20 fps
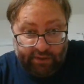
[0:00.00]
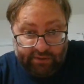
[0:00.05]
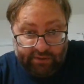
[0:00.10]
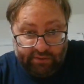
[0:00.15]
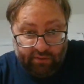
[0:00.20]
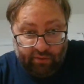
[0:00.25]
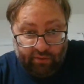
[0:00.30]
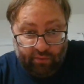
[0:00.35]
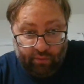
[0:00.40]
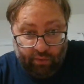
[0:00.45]

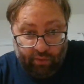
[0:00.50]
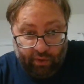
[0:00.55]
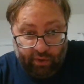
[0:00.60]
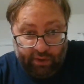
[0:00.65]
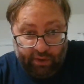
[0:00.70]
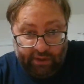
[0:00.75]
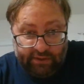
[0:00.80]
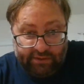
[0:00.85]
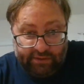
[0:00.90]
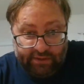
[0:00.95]
don't
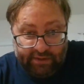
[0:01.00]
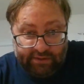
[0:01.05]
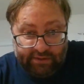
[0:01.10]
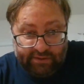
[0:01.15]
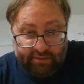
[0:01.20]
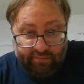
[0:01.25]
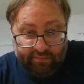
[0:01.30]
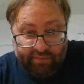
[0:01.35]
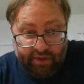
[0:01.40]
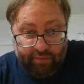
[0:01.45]
work, it's that
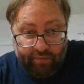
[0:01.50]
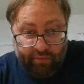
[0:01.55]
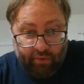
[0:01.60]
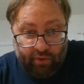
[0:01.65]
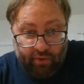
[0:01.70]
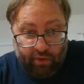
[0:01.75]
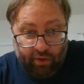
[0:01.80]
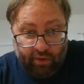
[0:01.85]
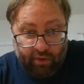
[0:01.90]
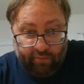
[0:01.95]
some people
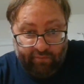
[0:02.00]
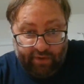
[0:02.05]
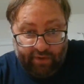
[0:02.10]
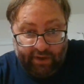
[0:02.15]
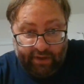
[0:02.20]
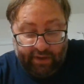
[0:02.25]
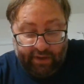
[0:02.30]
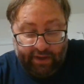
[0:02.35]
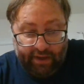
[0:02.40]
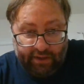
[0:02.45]
are, in
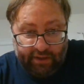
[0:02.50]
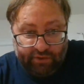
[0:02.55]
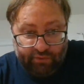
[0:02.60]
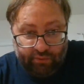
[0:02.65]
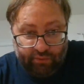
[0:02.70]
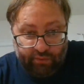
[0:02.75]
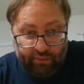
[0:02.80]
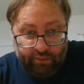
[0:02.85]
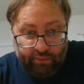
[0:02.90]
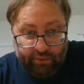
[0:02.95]
fact,
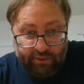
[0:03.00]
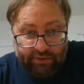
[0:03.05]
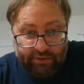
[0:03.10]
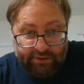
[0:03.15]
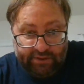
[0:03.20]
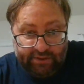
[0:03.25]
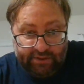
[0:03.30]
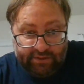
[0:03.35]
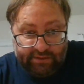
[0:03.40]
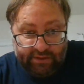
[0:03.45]
naturally
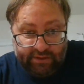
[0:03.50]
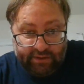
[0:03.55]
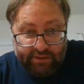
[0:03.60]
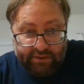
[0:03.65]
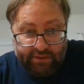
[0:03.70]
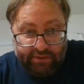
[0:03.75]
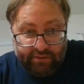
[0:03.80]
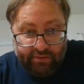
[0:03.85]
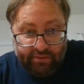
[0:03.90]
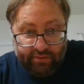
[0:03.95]
resistant
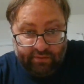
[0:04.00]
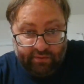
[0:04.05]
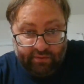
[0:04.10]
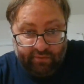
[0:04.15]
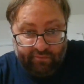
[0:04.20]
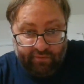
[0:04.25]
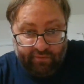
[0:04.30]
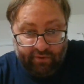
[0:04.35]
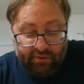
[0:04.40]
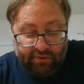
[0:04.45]
to
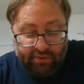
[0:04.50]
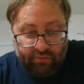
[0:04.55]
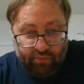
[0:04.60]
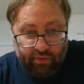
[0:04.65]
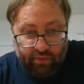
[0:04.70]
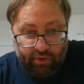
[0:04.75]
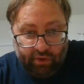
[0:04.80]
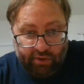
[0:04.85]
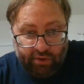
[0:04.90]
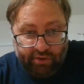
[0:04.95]
the first
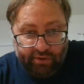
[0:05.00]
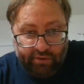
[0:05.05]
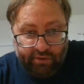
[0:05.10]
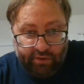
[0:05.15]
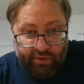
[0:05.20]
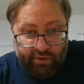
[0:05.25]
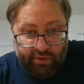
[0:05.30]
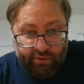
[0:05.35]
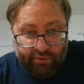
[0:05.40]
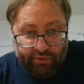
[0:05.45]
one or two
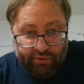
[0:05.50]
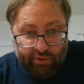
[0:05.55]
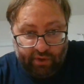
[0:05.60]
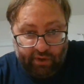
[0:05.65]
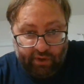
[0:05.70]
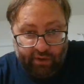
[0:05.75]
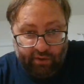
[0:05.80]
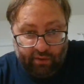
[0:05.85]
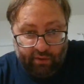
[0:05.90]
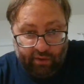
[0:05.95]
that you
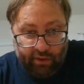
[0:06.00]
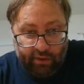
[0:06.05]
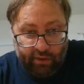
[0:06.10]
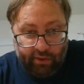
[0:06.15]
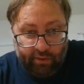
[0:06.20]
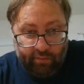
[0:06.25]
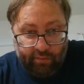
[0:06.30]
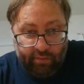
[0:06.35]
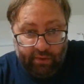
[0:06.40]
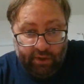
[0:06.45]
try on
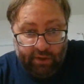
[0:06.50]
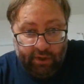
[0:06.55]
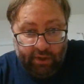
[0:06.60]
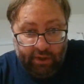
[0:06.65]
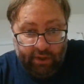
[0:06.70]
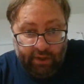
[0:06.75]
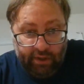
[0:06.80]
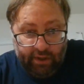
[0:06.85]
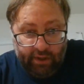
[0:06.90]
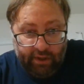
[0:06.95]
them.
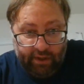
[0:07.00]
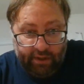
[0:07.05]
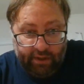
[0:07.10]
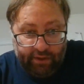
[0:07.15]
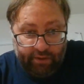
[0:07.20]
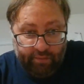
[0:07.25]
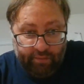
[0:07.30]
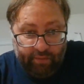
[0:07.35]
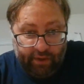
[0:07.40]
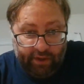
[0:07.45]

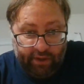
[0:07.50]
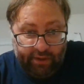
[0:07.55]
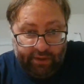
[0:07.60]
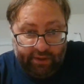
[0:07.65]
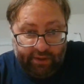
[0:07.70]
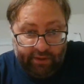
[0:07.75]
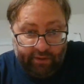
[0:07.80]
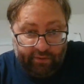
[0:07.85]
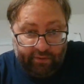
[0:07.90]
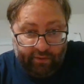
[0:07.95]
And you might
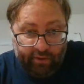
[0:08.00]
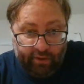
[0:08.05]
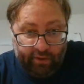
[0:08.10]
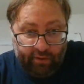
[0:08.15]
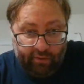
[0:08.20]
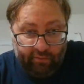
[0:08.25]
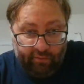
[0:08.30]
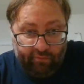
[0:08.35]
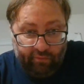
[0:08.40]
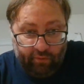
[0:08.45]
need a
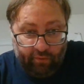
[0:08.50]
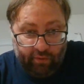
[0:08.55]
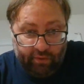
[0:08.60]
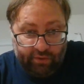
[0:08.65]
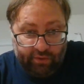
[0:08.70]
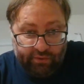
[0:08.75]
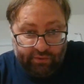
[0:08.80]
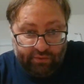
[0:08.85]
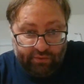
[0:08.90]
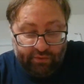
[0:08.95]
third or fourth
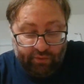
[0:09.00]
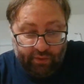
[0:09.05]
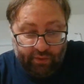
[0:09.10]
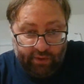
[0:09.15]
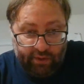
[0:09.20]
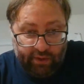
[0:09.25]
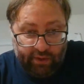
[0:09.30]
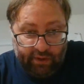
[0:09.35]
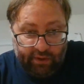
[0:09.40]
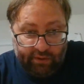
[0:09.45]

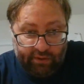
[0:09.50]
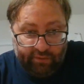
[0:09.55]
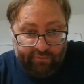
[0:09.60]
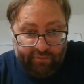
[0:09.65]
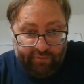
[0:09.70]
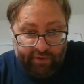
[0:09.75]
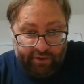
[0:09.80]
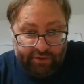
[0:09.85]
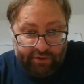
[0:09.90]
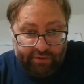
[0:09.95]
joint lock to
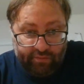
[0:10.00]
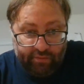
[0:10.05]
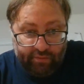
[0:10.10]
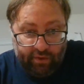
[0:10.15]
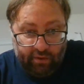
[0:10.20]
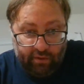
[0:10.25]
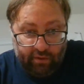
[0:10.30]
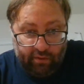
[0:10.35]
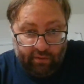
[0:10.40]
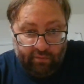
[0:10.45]
finish them
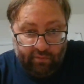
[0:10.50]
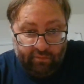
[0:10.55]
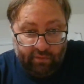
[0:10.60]
off.